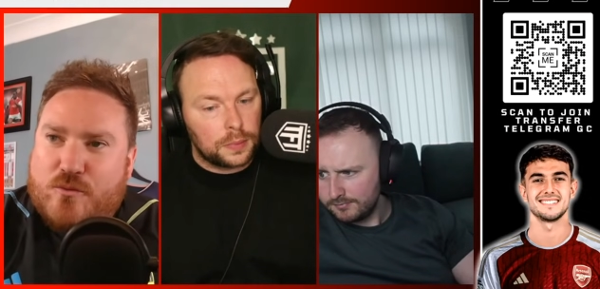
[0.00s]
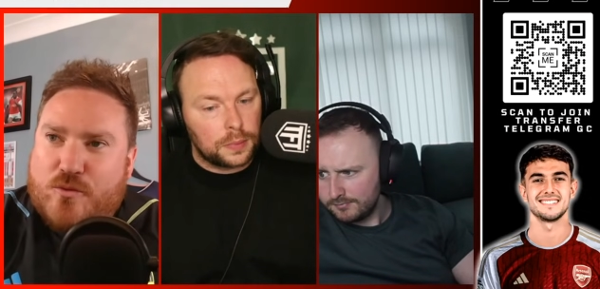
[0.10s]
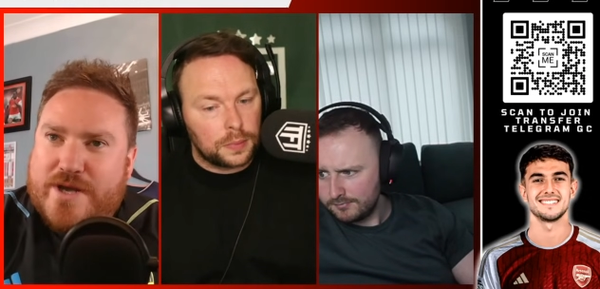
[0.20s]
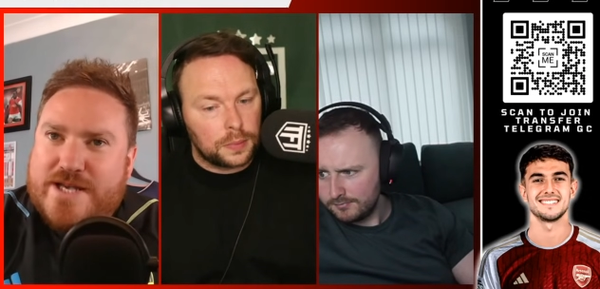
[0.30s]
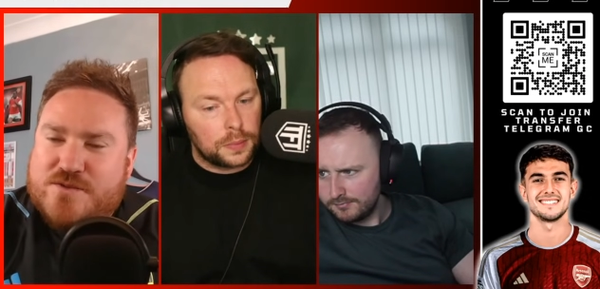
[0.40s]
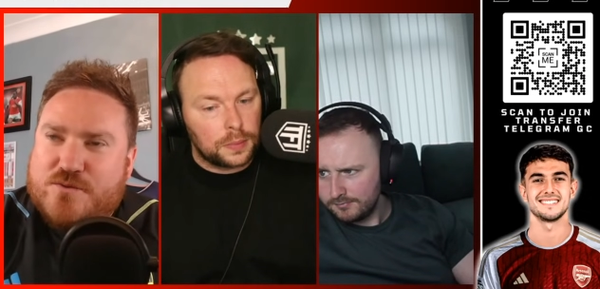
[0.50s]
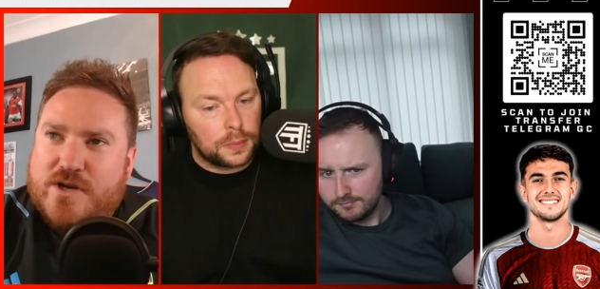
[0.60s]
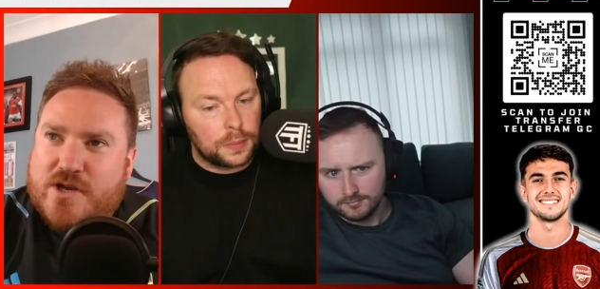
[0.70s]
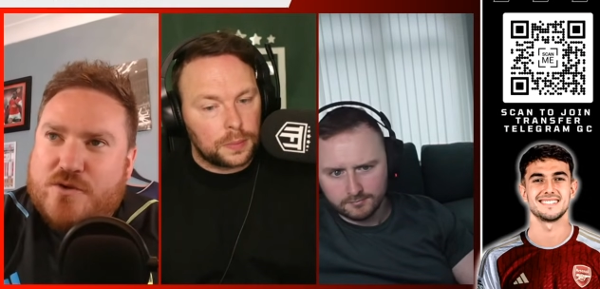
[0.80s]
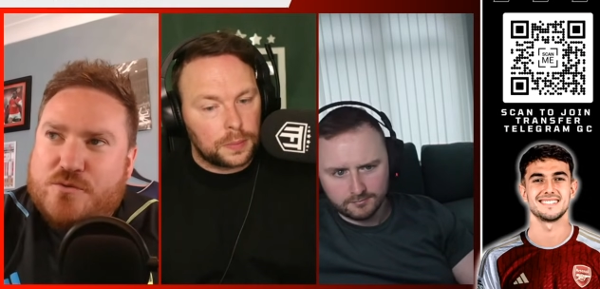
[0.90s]
Speaker 1: way do
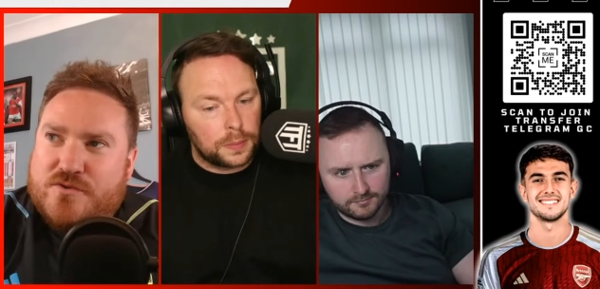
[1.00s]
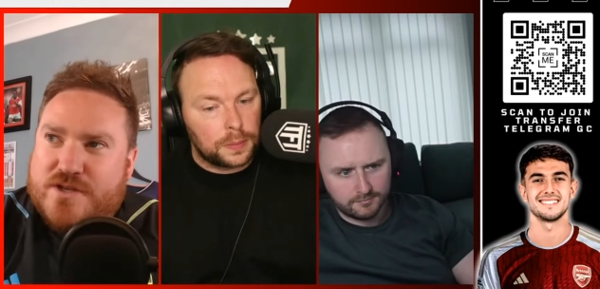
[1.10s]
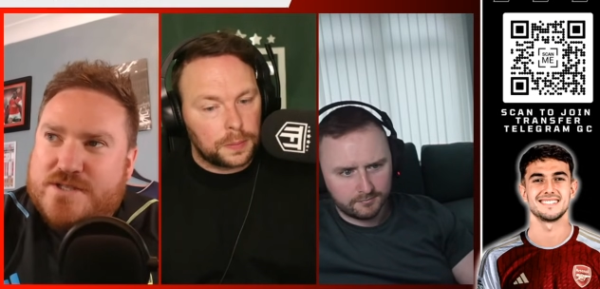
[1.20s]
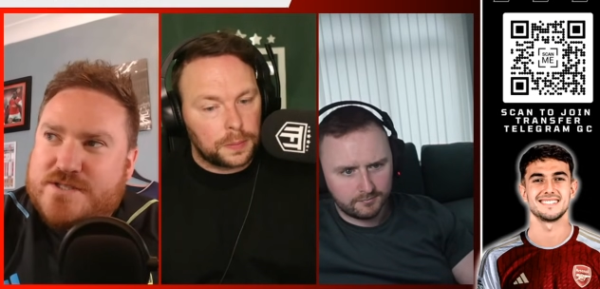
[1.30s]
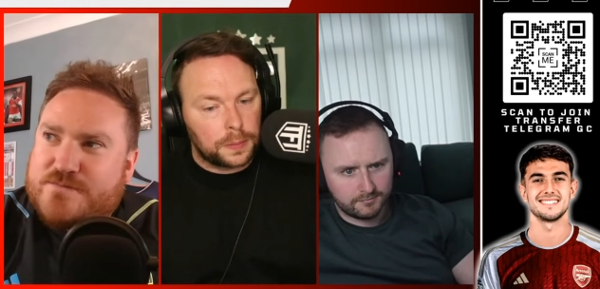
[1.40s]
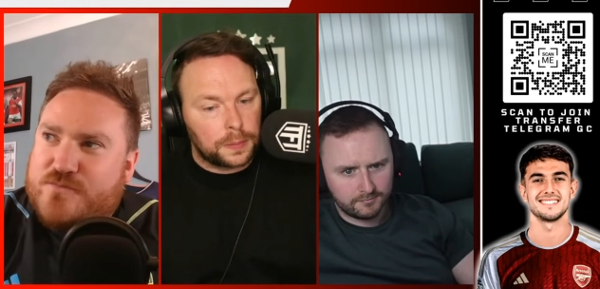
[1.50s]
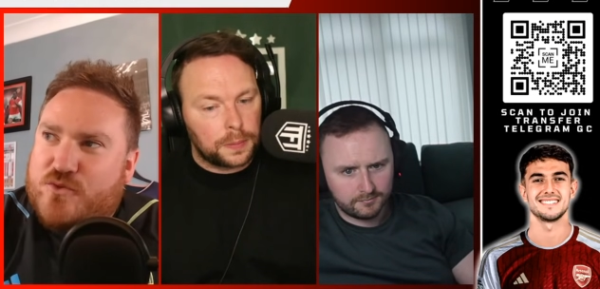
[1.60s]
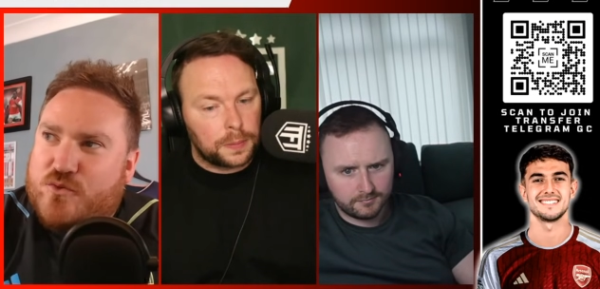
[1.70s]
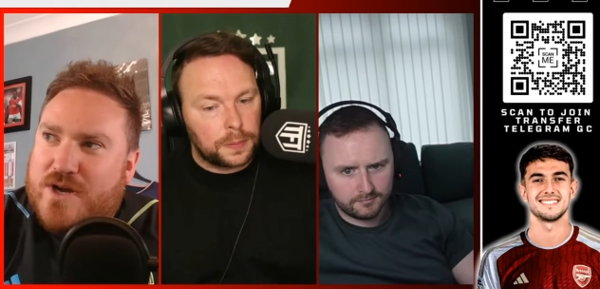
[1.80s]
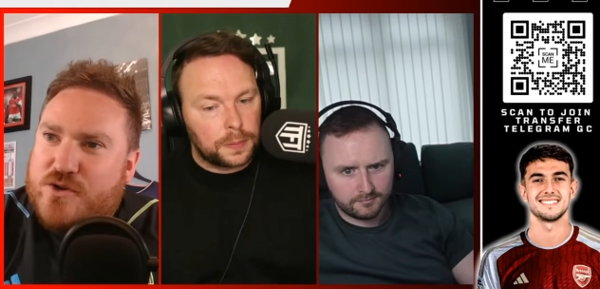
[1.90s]
I go with this.
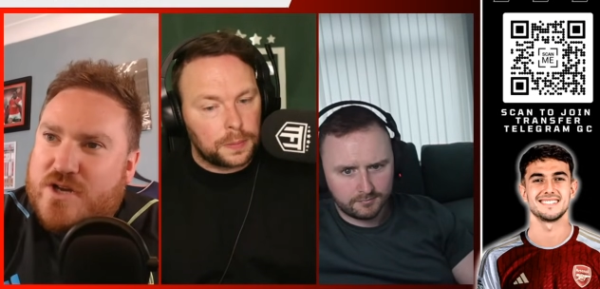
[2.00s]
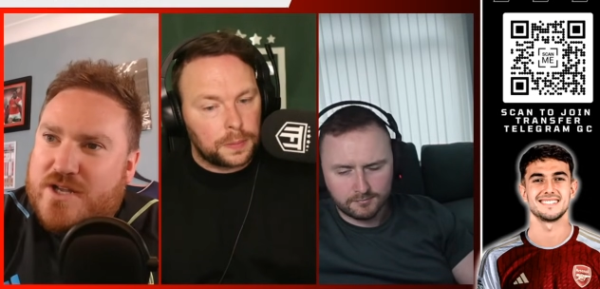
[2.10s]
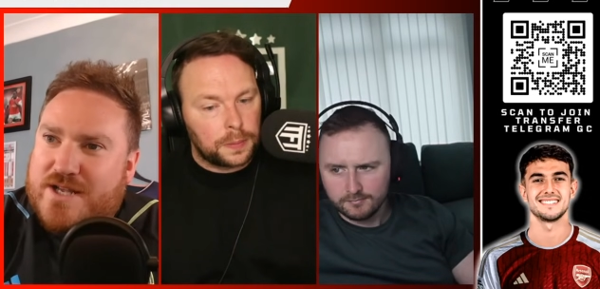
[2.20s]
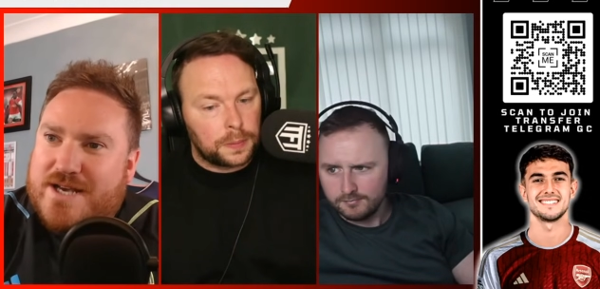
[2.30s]
Do I look at it